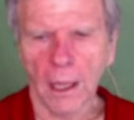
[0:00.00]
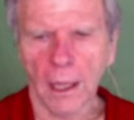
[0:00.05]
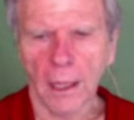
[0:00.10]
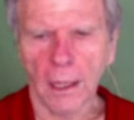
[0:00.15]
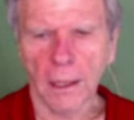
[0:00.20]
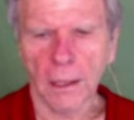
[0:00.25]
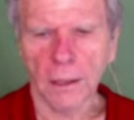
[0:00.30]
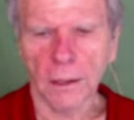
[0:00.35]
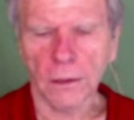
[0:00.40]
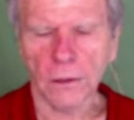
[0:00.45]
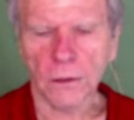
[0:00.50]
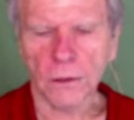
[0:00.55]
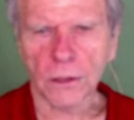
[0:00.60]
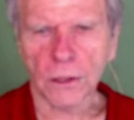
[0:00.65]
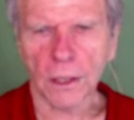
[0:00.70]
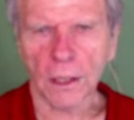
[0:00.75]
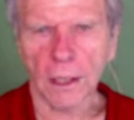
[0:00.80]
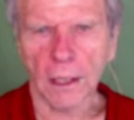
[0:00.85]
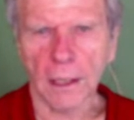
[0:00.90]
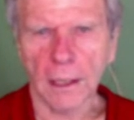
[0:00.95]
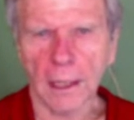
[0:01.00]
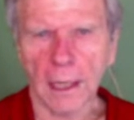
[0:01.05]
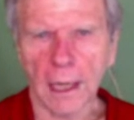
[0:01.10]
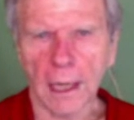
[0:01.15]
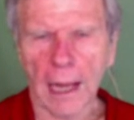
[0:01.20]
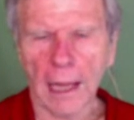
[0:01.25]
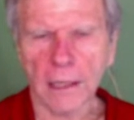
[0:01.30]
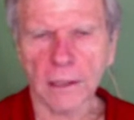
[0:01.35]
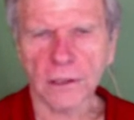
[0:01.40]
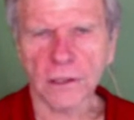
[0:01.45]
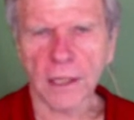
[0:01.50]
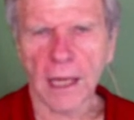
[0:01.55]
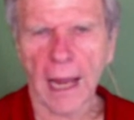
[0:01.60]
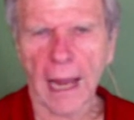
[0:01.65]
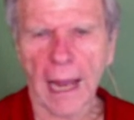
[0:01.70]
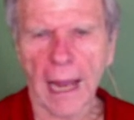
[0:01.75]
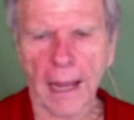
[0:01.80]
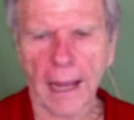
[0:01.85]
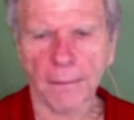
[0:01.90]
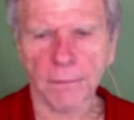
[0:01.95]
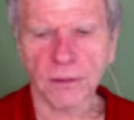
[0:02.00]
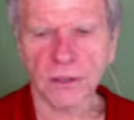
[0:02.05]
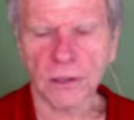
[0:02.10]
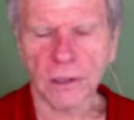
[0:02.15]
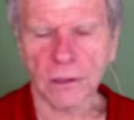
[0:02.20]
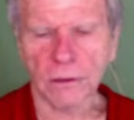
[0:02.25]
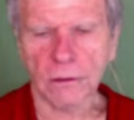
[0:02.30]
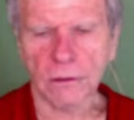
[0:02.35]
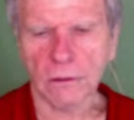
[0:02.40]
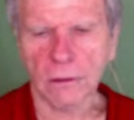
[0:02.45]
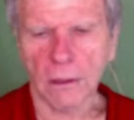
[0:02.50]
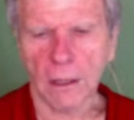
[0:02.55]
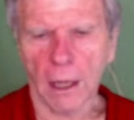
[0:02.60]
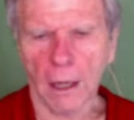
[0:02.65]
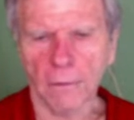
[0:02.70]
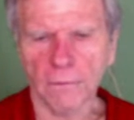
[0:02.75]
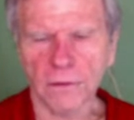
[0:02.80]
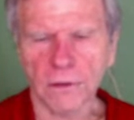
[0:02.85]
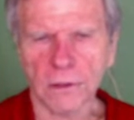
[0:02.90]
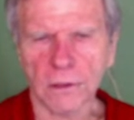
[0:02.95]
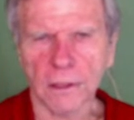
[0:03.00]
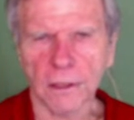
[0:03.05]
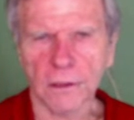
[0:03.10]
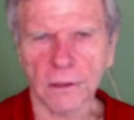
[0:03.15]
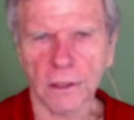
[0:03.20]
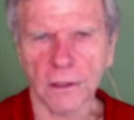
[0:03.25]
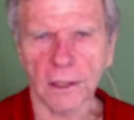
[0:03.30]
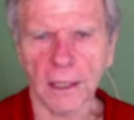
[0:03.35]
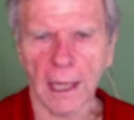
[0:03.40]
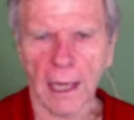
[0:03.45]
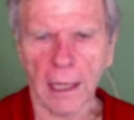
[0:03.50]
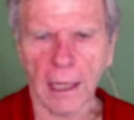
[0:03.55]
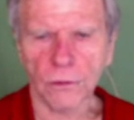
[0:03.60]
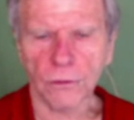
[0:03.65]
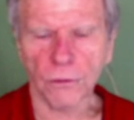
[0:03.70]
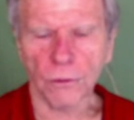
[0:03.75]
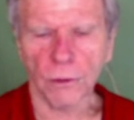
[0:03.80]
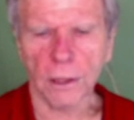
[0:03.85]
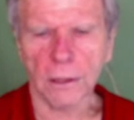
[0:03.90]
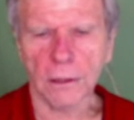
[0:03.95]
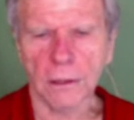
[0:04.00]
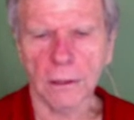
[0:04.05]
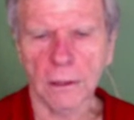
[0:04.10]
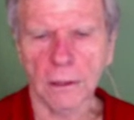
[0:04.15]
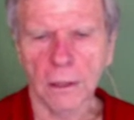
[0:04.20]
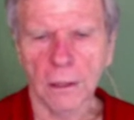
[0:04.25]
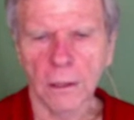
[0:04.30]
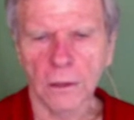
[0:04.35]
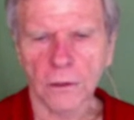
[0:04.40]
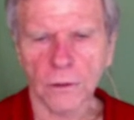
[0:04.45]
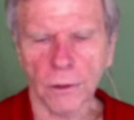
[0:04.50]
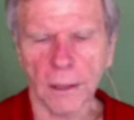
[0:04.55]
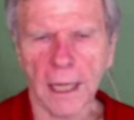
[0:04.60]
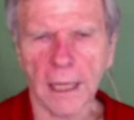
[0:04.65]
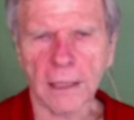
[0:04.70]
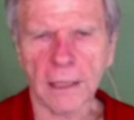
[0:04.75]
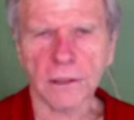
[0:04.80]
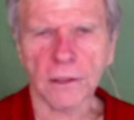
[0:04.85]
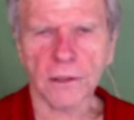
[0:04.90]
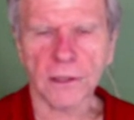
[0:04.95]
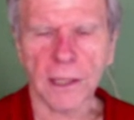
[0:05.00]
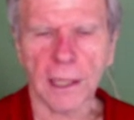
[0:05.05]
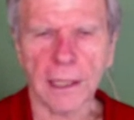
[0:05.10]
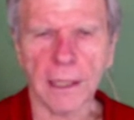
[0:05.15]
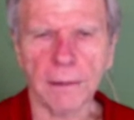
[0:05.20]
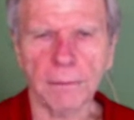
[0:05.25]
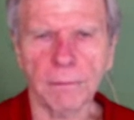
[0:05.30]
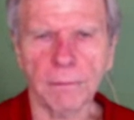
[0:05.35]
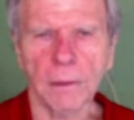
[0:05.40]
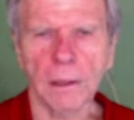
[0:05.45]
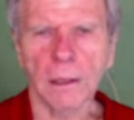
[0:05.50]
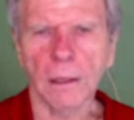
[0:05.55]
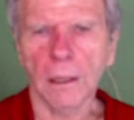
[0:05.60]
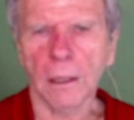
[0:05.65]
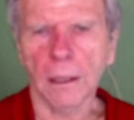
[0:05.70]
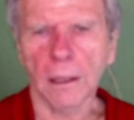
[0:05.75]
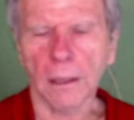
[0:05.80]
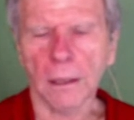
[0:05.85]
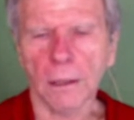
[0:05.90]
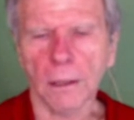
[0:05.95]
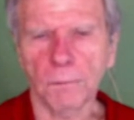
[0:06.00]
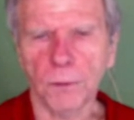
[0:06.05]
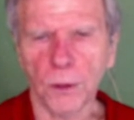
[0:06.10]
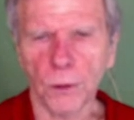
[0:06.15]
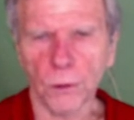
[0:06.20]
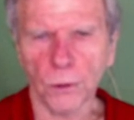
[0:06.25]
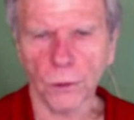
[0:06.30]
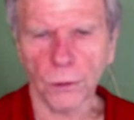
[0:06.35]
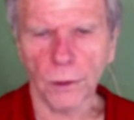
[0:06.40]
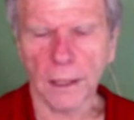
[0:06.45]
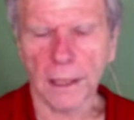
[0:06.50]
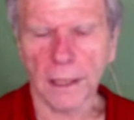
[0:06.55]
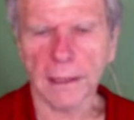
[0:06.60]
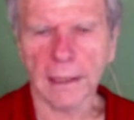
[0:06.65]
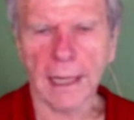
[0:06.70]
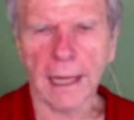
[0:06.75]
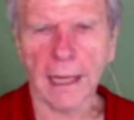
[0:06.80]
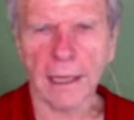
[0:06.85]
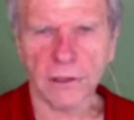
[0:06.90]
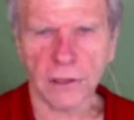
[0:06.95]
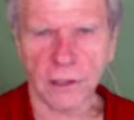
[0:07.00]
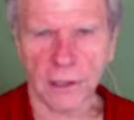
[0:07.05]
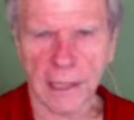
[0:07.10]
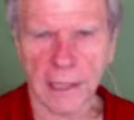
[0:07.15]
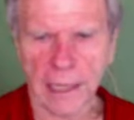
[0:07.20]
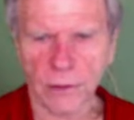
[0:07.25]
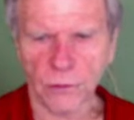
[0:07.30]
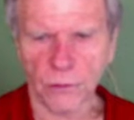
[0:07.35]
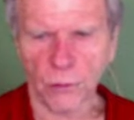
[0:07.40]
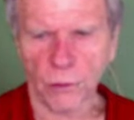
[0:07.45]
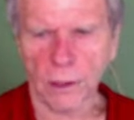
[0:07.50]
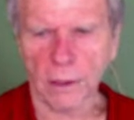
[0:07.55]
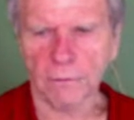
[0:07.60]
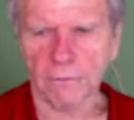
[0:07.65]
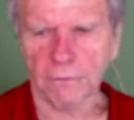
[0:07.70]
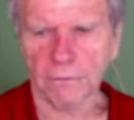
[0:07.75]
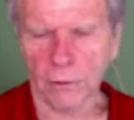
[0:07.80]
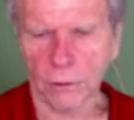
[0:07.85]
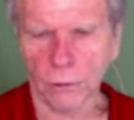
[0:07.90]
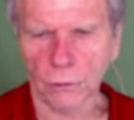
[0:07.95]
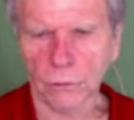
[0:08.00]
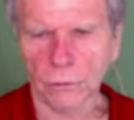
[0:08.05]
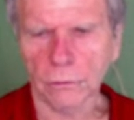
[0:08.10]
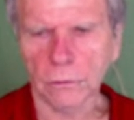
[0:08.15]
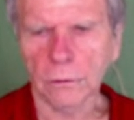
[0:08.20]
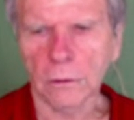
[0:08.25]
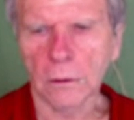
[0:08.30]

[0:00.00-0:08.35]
is it has apps. It obviously is in the Android, so it has the same computer in it as an Android phone.